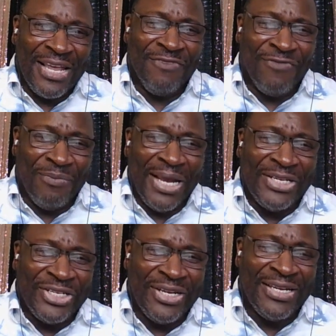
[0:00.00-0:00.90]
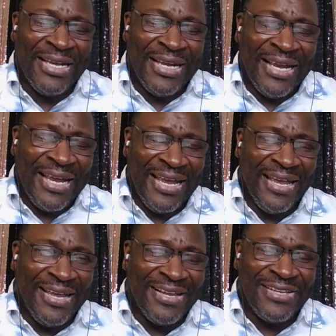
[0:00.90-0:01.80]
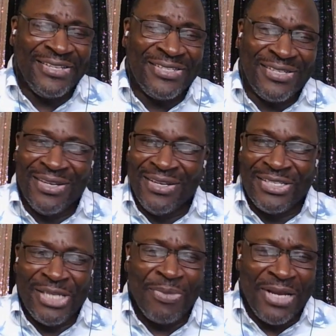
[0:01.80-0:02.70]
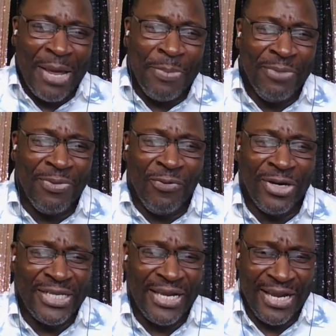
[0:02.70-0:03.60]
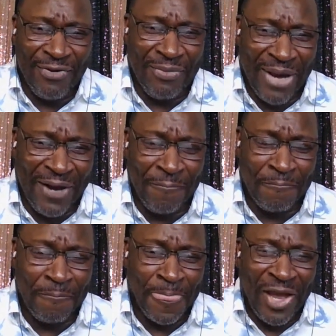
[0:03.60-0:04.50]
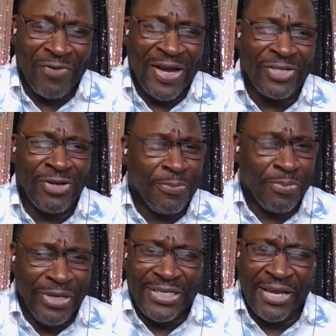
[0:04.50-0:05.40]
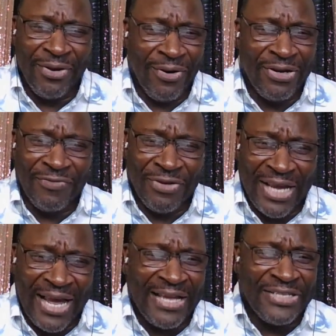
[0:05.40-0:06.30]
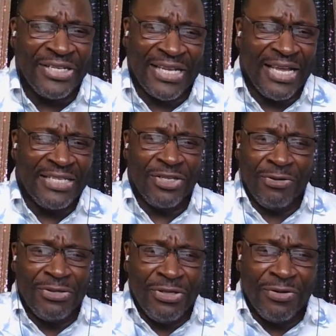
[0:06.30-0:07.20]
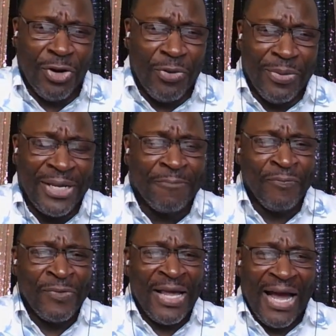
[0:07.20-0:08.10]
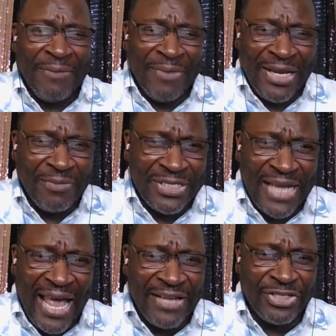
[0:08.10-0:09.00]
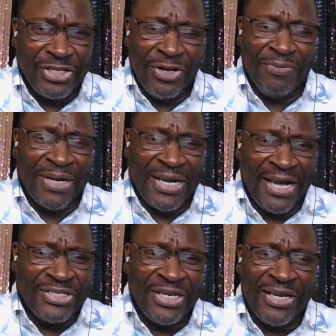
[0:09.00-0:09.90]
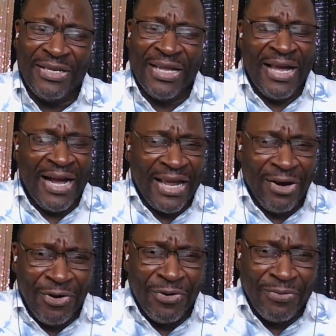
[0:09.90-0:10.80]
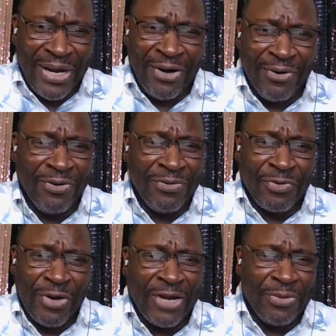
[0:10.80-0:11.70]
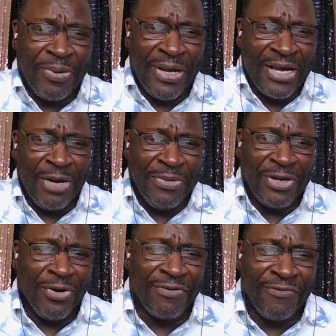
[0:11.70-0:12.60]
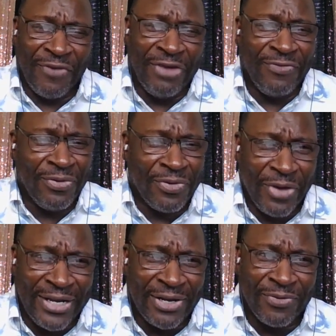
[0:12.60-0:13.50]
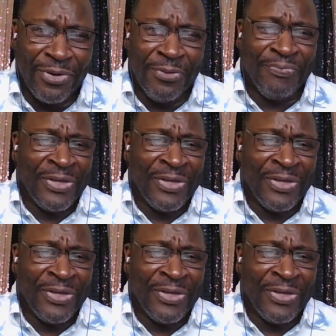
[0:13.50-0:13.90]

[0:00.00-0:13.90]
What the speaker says: information is something that people want to hear about. All right, so I appreciate all of you guys. And again, to those who don't know me, my name is Angelo McCutcheon. I own my own credit repair company called the Faithful Credit Group.